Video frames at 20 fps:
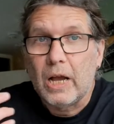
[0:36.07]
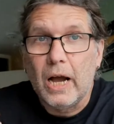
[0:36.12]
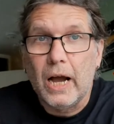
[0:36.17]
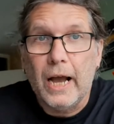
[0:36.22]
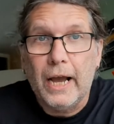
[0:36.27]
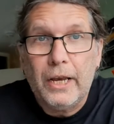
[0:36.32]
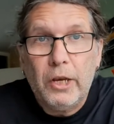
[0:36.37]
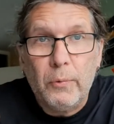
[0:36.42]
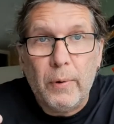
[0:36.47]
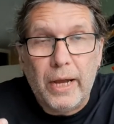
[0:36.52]

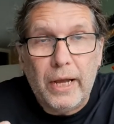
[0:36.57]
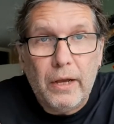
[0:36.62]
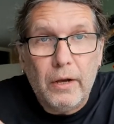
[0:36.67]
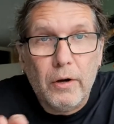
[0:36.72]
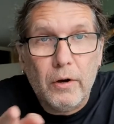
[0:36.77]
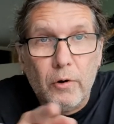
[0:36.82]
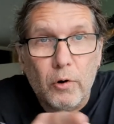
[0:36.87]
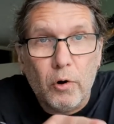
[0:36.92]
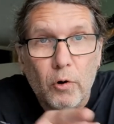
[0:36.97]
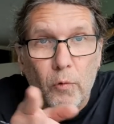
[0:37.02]
Anyway,
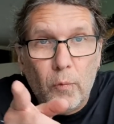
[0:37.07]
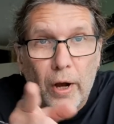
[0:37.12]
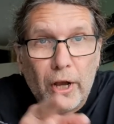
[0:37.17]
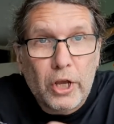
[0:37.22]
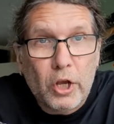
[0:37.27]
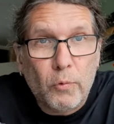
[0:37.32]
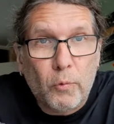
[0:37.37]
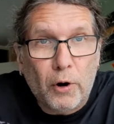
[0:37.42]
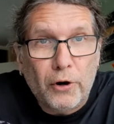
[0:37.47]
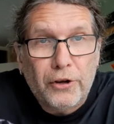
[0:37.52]
while
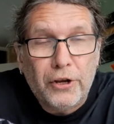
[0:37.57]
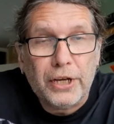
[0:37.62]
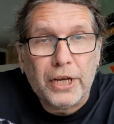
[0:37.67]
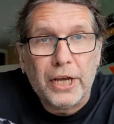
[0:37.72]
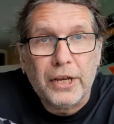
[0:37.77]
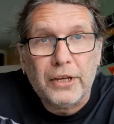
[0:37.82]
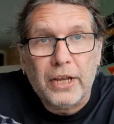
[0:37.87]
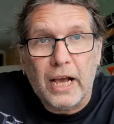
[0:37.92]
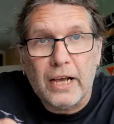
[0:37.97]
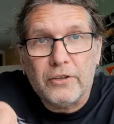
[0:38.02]
you're watching
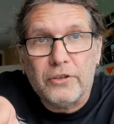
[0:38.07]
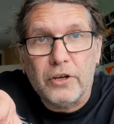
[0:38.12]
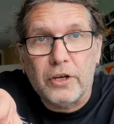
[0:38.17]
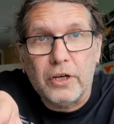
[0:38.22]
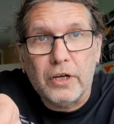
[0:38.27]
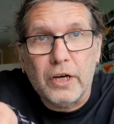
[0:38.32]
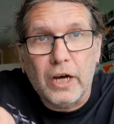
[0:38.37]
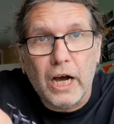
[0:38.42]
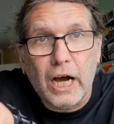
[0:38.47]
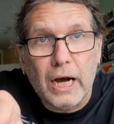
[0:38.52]
it, there is a